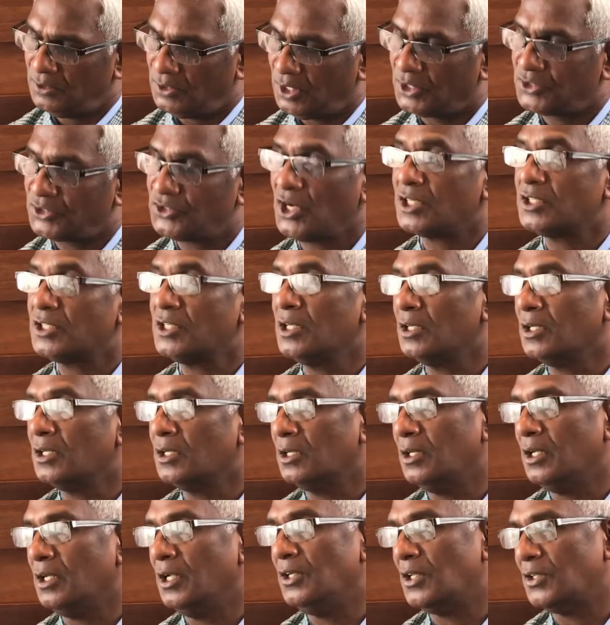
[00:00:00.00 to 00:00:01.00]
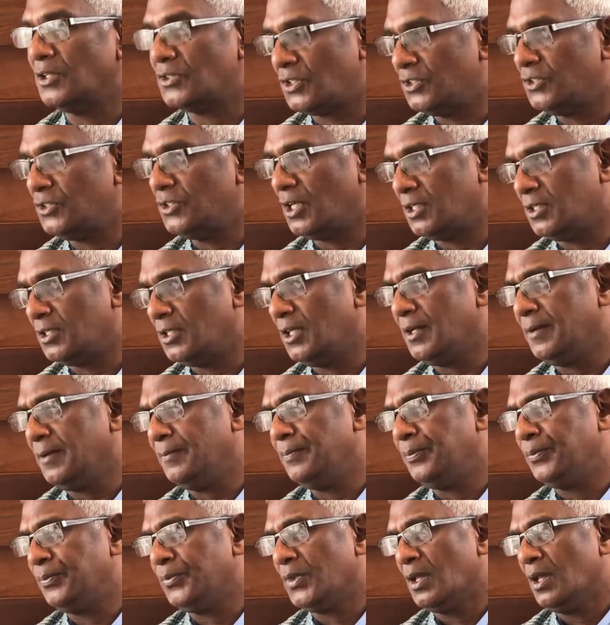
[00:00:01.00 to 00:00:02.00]
extracting industries are there,
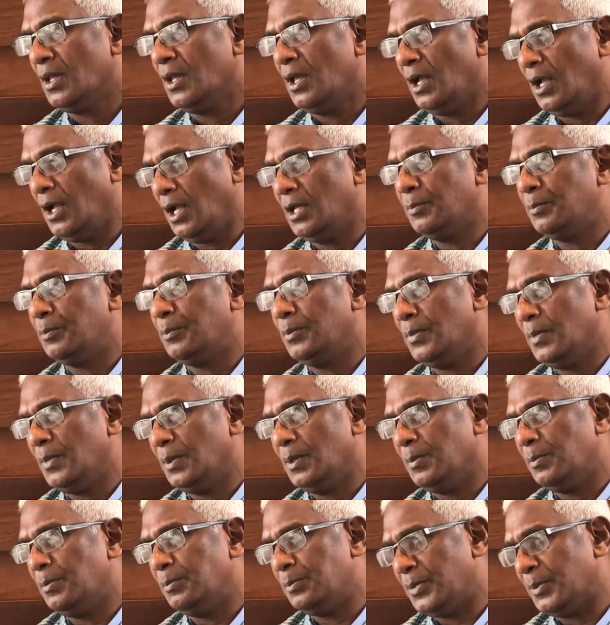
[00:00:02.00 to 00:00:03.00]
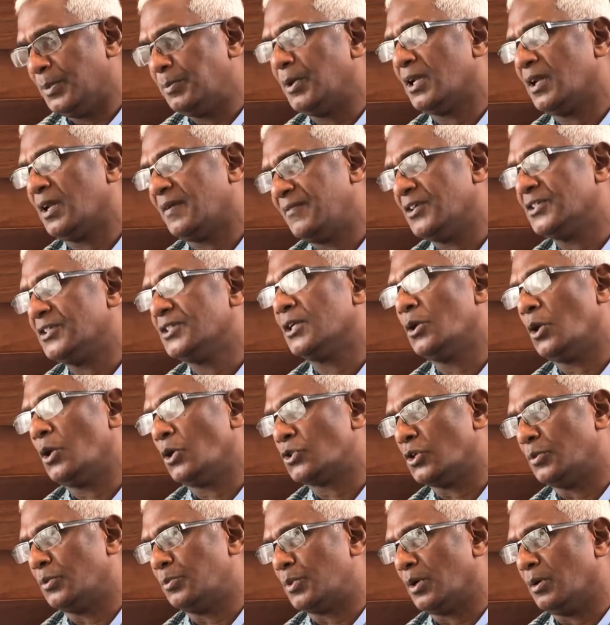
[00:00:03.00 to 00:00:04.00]
and people are facing
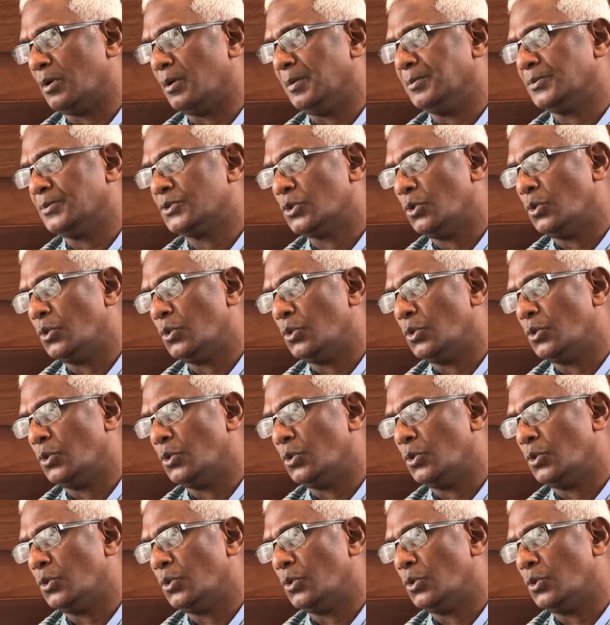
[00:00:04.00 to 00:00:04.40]
lots of problems.